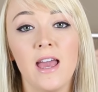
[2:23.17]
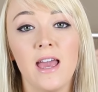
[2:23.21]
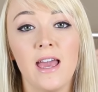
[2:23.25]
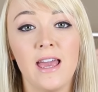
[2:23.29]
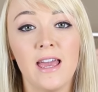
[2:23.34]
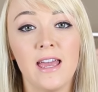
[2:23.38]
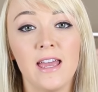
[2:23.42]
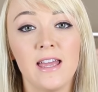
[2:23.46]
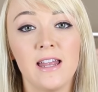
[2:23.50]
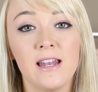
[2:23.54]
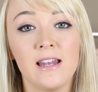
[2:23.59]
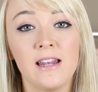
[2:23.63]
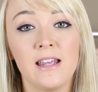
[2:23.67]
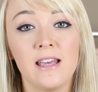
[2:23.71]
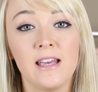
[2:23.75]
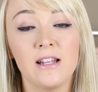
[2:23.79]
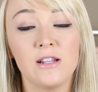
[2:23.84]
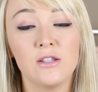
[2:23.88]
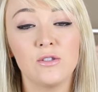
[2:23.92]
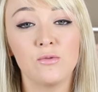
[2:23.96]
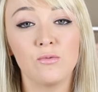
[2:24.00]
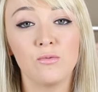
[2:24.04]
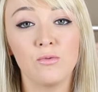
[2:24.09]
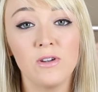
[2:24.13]
And
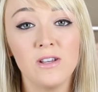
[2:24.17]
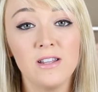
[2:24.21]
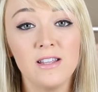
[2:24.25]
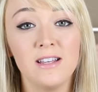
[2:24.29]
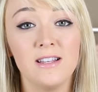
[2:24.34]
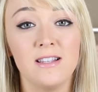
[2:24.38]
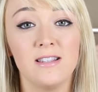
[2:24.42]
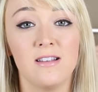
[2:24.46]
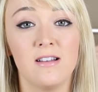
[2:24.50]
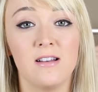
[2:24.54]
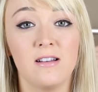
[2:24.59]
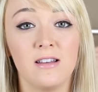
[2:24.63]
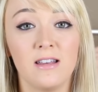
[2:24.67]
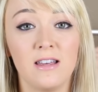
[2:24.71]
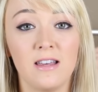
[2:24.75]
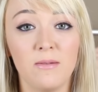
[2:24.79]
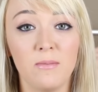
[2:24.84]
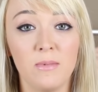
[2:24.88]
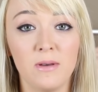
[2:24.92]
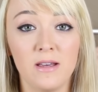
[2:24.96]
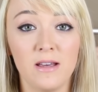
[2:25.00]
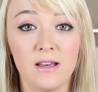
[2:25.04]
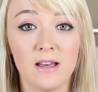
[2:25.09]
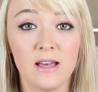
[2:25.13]
it's really
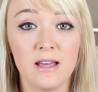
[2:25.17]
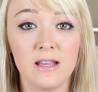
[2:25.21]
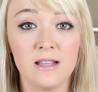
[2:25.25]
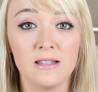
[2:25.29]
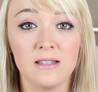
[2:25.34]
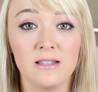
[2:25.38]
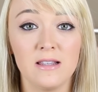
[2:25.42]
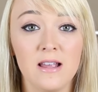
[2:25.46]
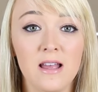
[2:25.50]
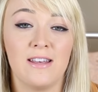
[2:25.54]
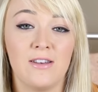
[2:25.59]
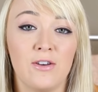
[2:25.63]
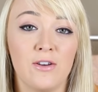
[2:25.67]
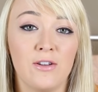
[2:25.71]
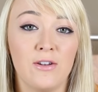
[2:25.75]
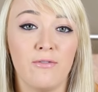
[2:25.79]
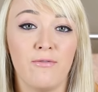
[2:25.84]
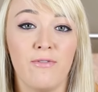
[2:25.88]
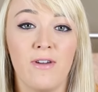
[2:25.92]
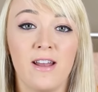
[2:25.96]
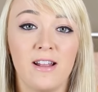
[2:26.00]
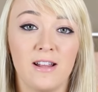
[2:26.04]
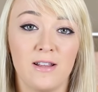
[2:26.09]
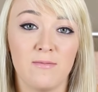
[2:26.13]
sucky because it could
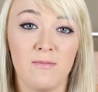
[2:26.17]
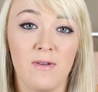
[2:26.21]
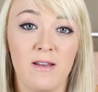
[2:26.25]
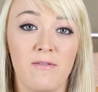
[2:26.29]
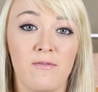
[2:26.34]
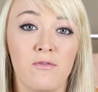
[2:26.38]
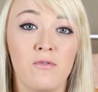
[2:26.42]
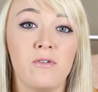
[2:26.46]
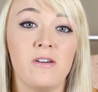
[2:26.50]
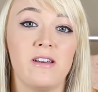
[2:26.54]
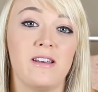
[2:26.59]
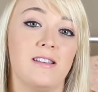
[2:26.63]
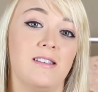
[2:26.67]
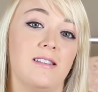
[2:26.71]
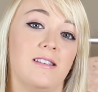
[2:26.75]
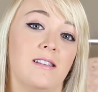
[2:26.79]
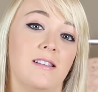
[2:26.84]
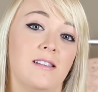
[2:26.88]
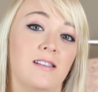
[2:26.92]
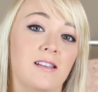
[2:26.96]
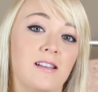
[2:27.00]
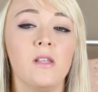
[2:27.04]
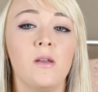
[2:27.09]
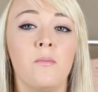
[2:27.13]
affect my
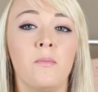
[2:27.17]
voice.